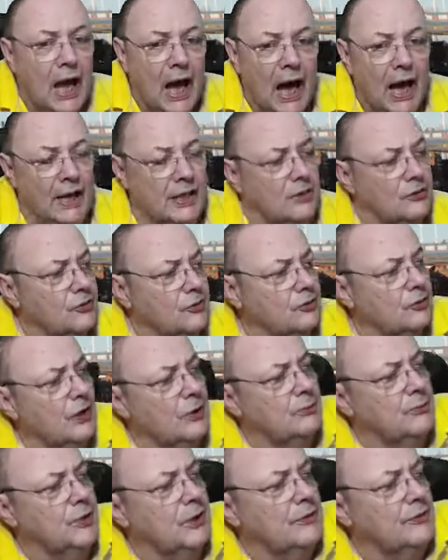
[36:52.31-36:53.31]
And it's the
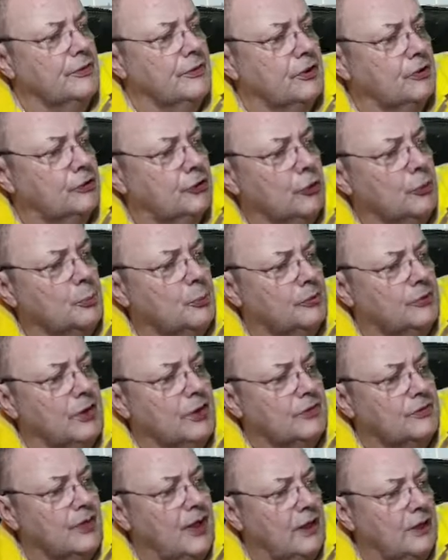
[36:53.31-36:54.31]
same thing for this
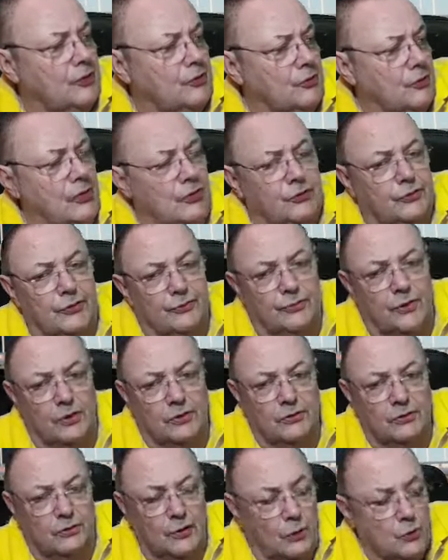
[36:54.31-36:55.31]
2% tax rise to
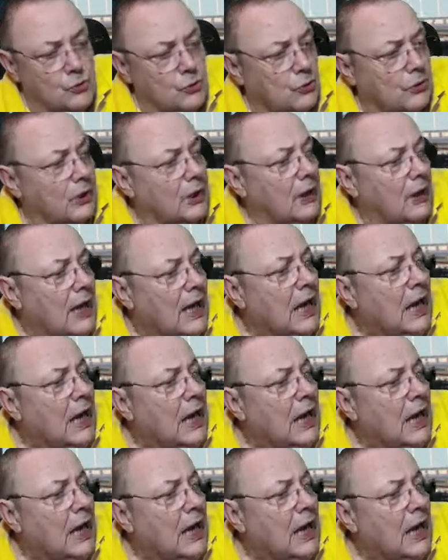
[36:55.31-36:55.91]
fund social care.